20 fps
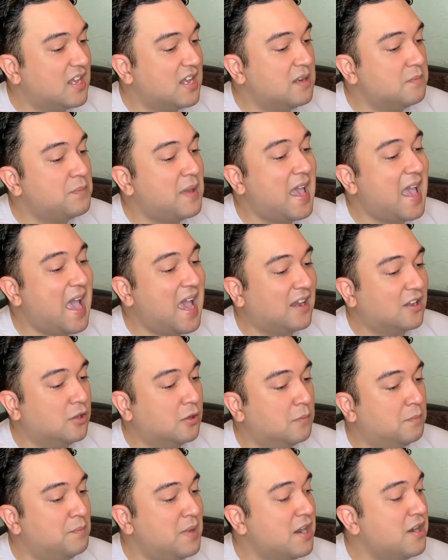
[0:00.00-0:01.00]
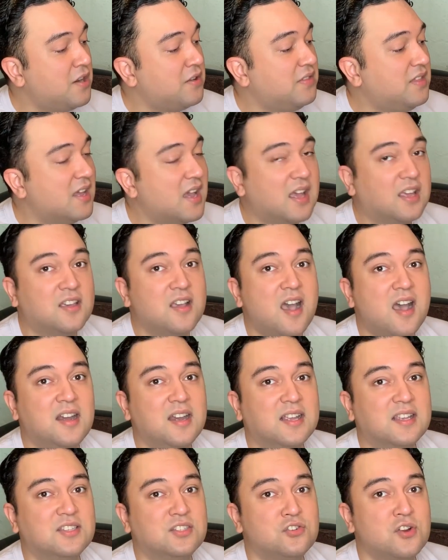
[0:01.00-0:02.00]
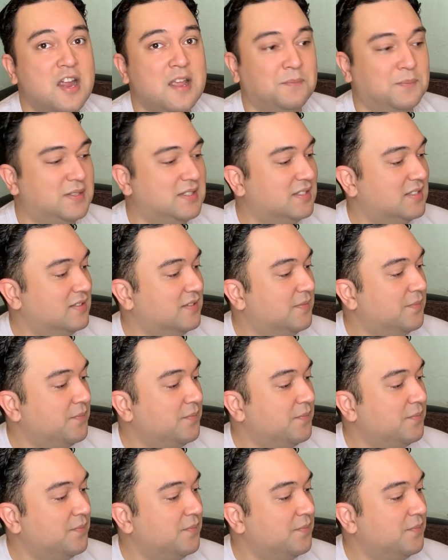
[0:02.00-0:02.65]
and paddle bearing the iconic stripes.